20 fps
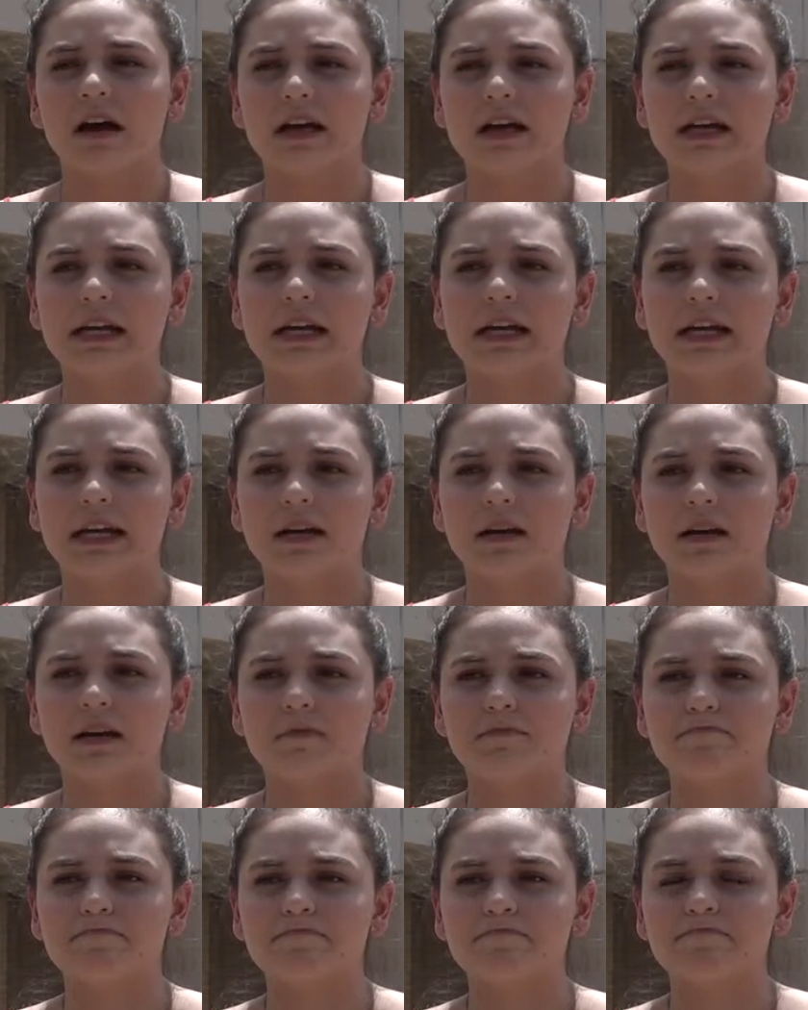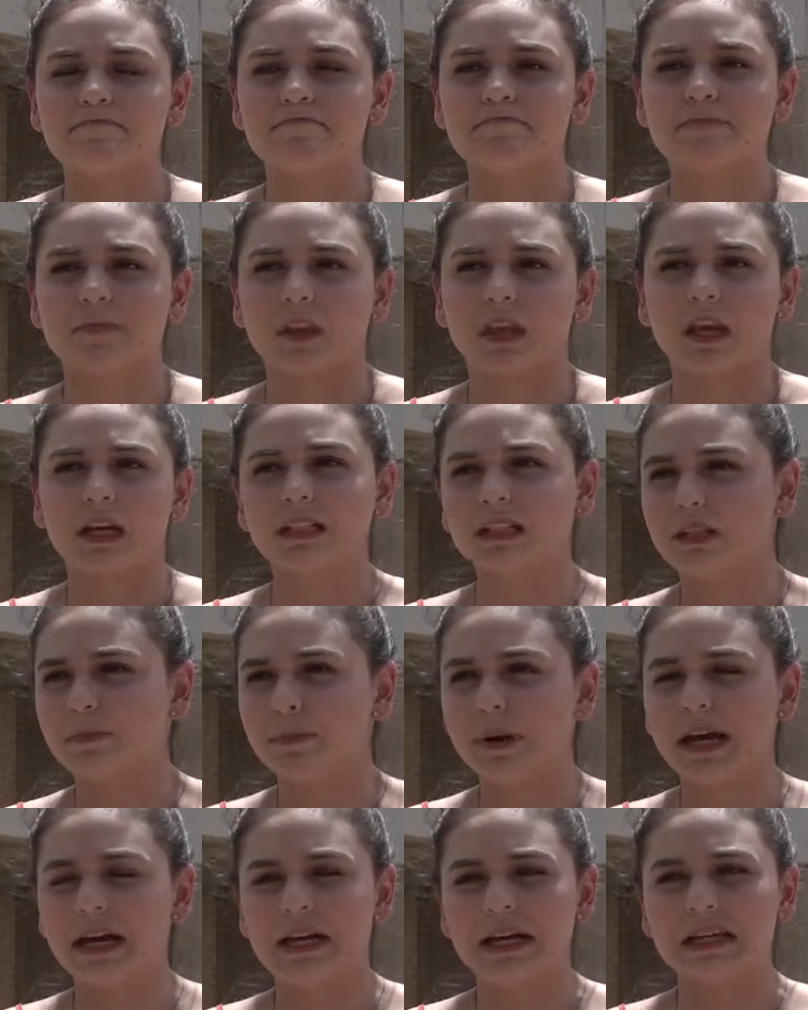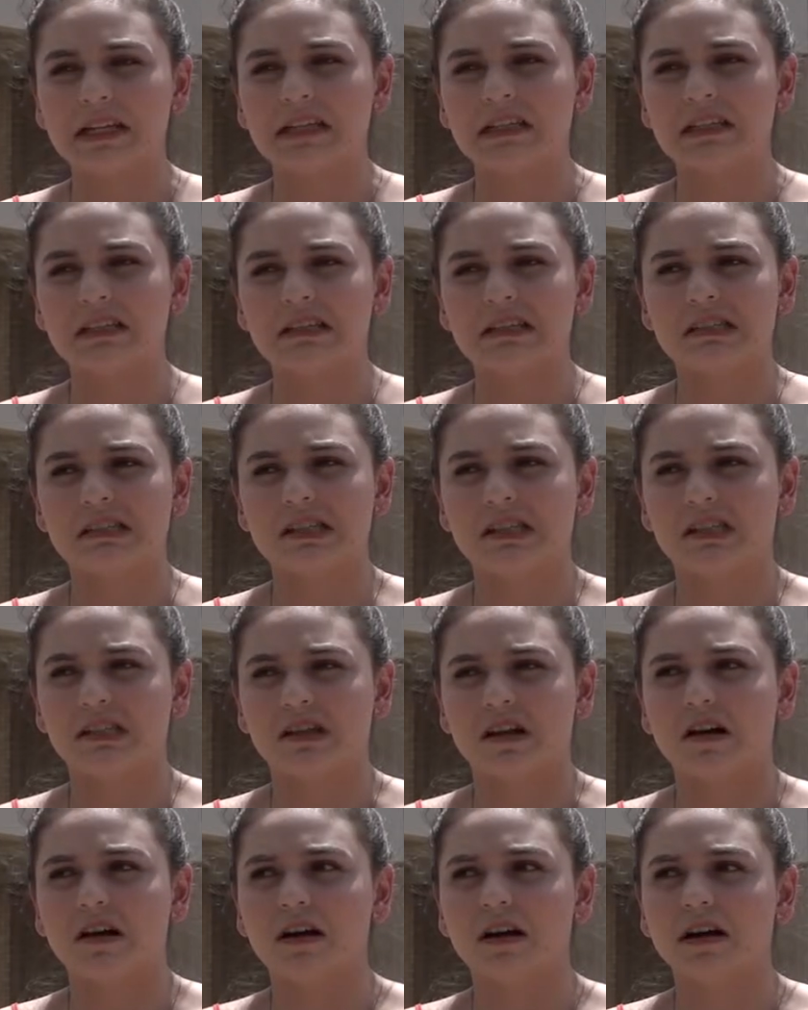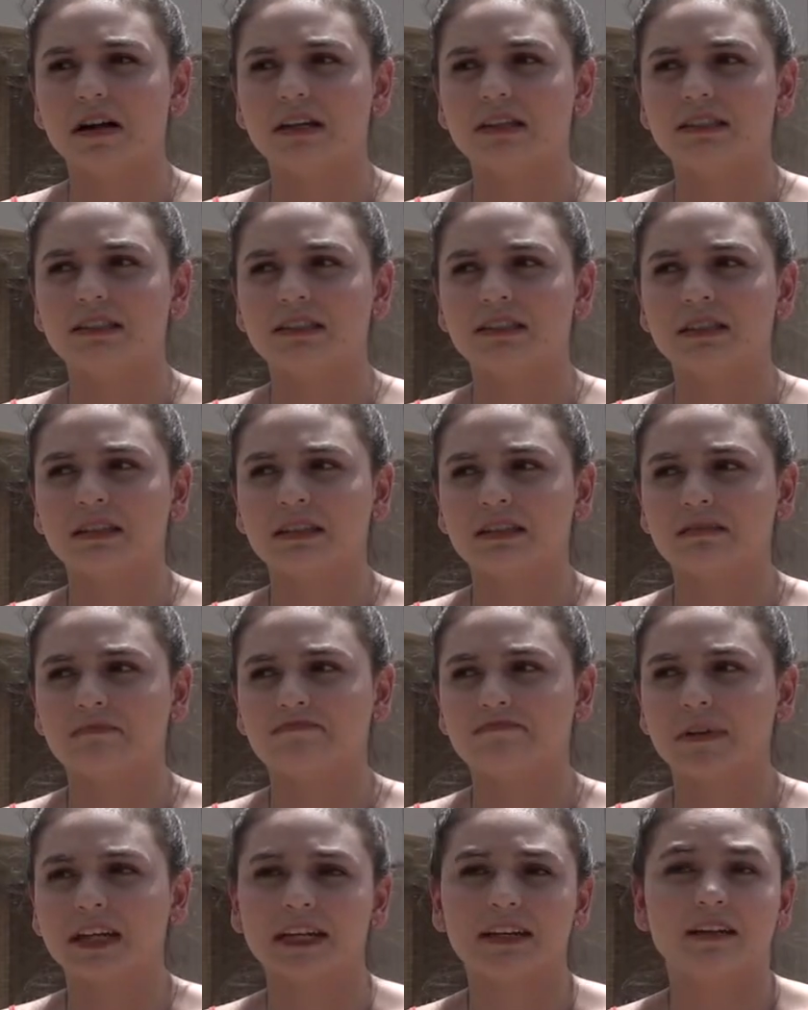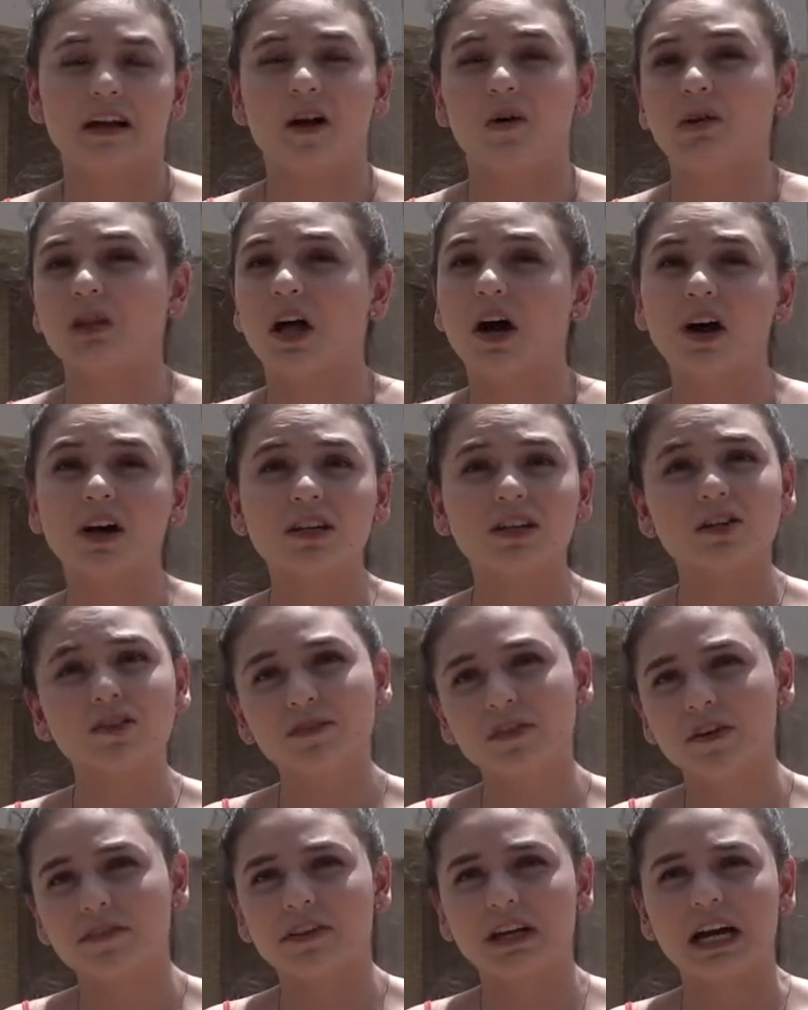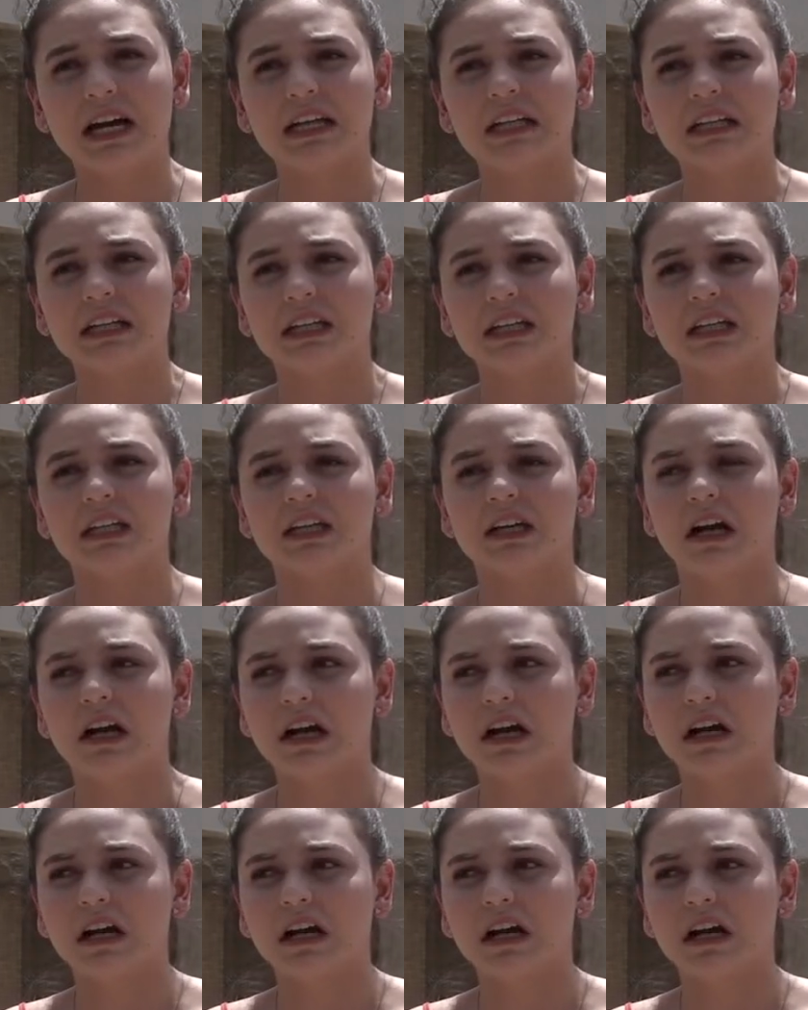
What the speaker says: It depends on like how long you have had it.